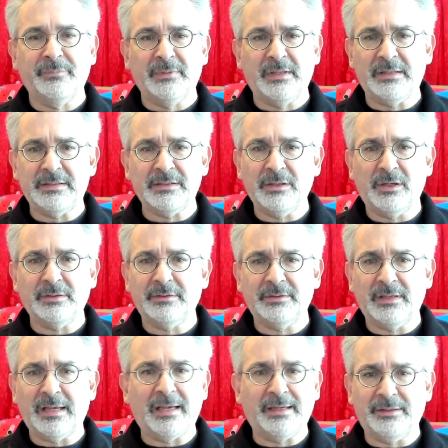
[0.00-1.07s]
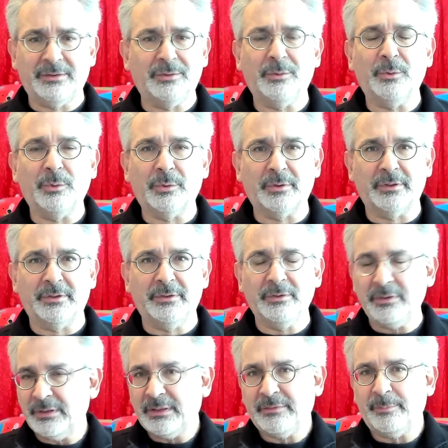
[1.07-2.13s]
It's not either or. You
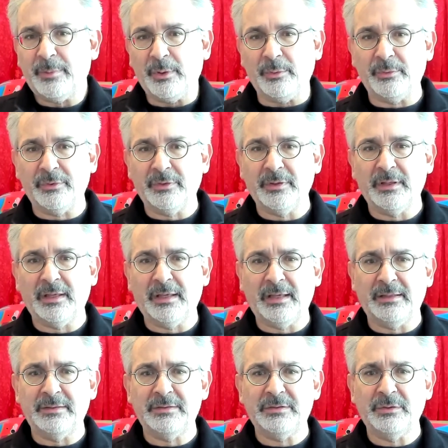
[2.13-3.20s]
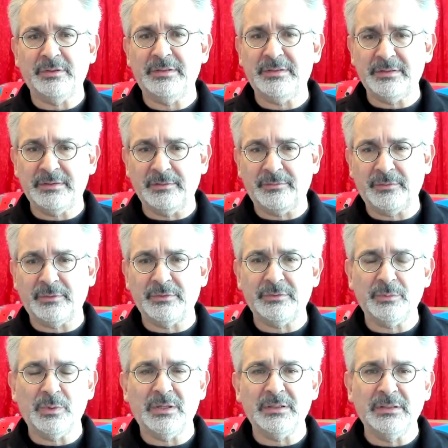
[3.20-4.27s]
can have both. And so this is the first
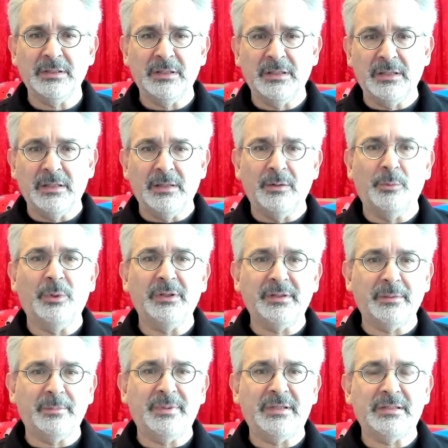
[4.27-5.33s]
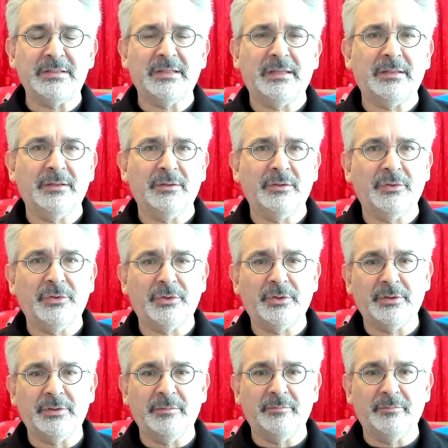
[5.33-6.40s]
one. Will there be a second or
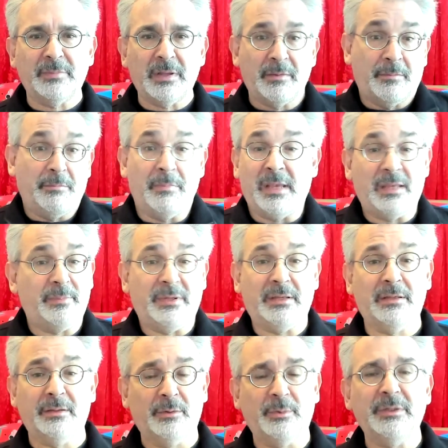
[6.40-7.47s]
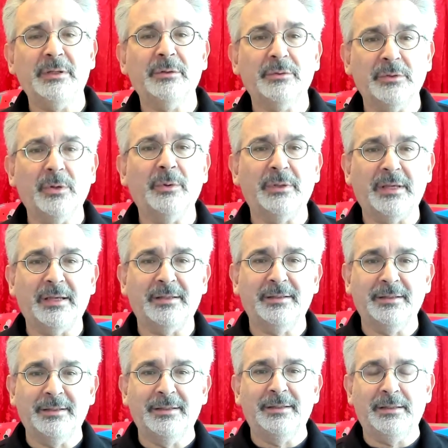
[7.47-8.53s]
third? Maybe. We don't know yet.
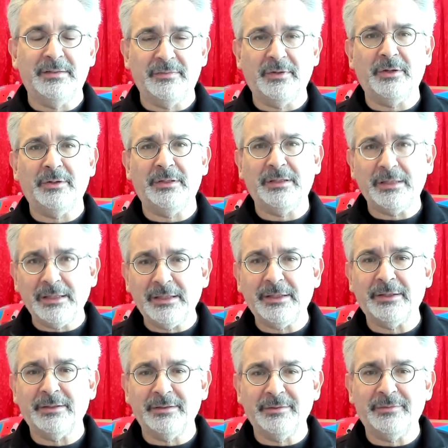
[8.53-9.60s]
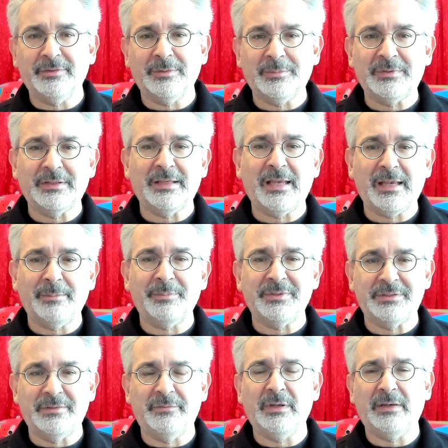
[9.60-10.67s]
It's very clear that if something
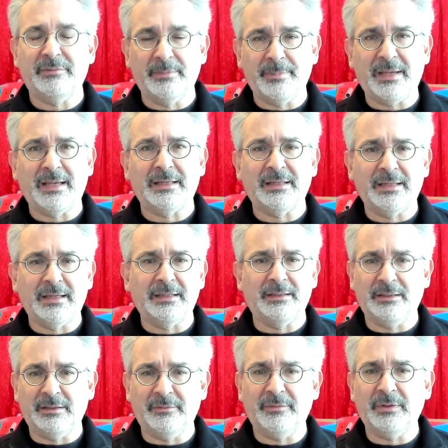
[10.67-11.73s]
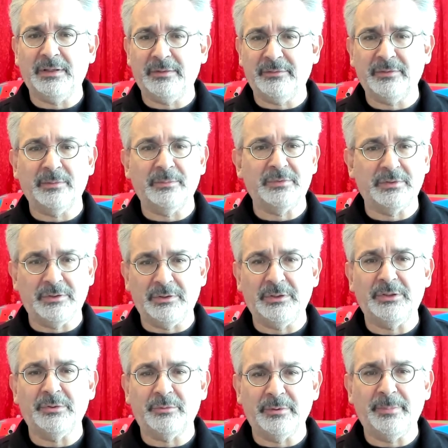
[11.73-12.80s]
happens, if you have a bad landing, if you have something you need
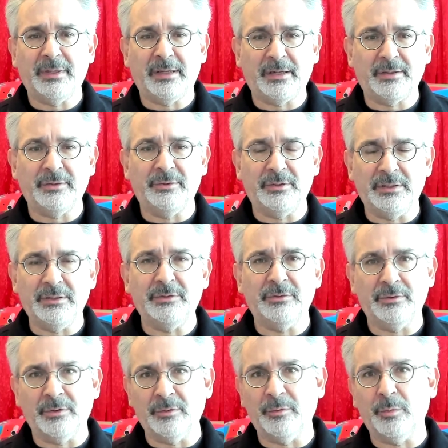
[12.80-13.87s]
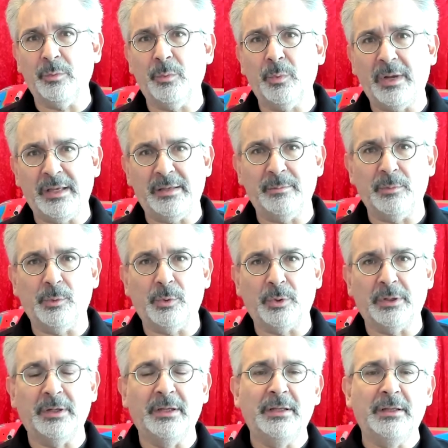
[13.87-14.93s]
to repair, you need to know way
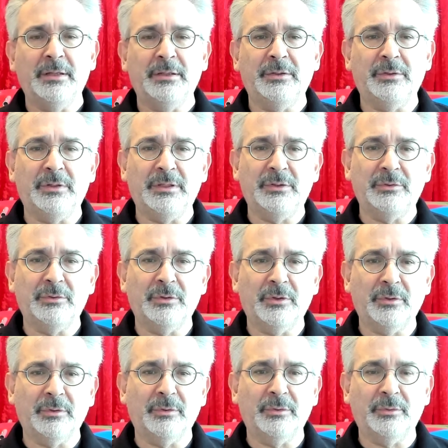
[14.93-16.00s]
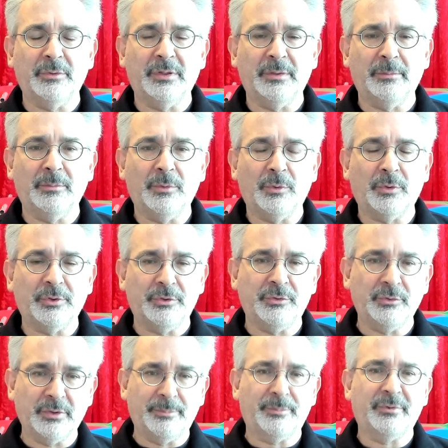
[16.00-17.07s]
more. you need to know more. You
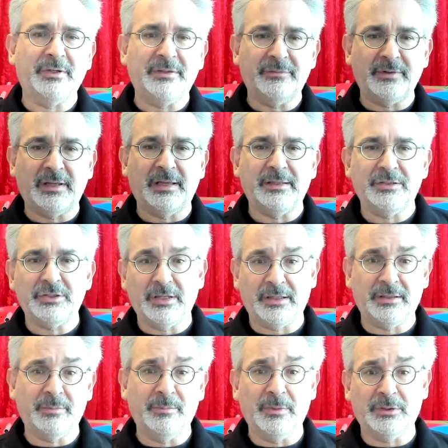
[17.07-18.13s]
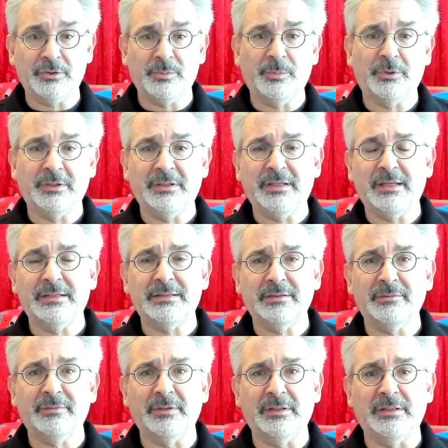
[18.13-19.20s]
do a pre-flight check much more
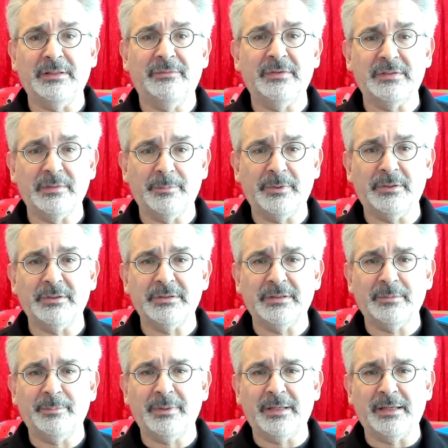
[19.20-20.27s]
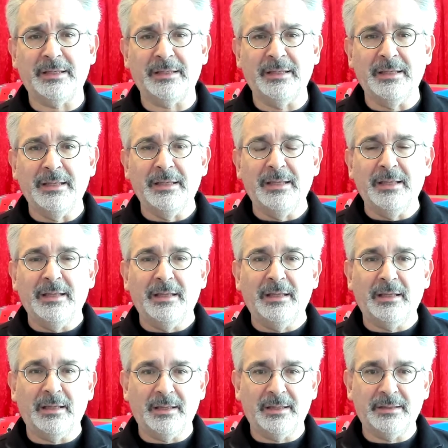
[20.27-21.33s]
intensively if it's a balsa plane,
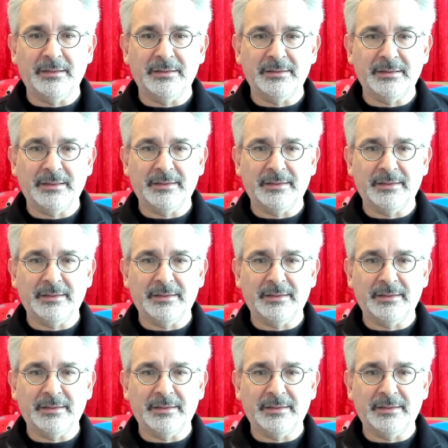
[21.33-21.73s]
and